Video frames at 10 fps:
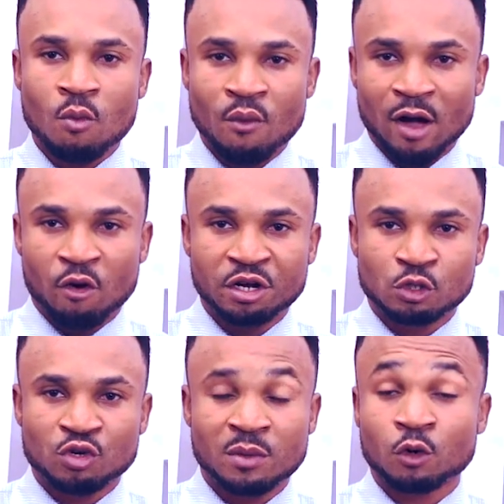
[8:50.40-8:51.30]
Well, according
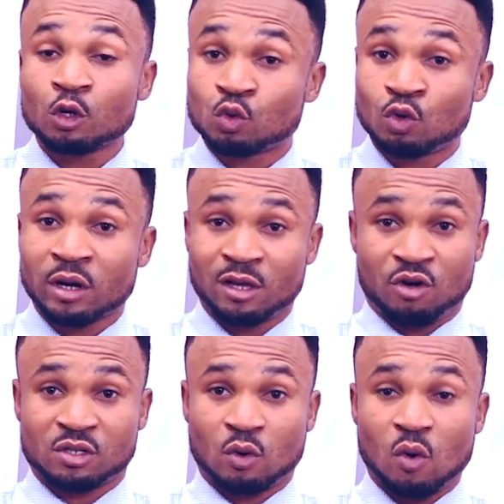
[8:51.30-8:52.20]
to him, not too long, he
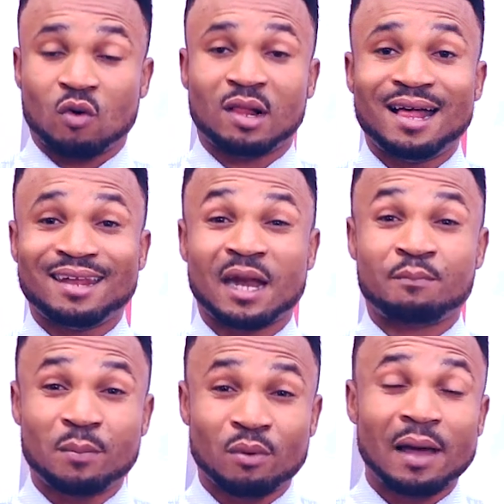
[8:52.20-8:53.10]
got a call that
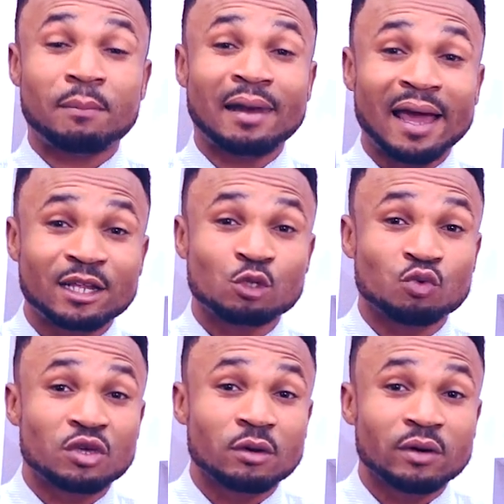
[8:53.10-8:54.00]
people are planning
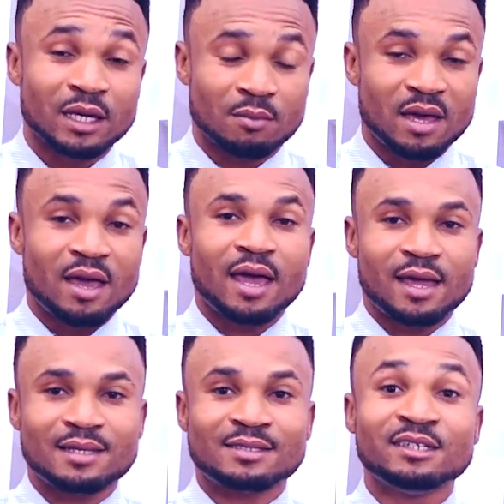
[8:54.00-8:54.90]
to kill him,
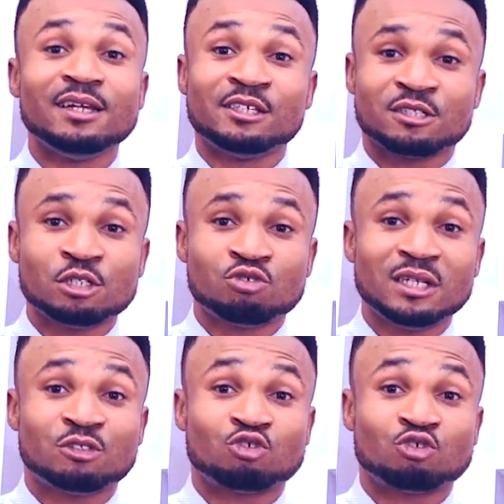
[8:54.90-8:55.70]
and he's literally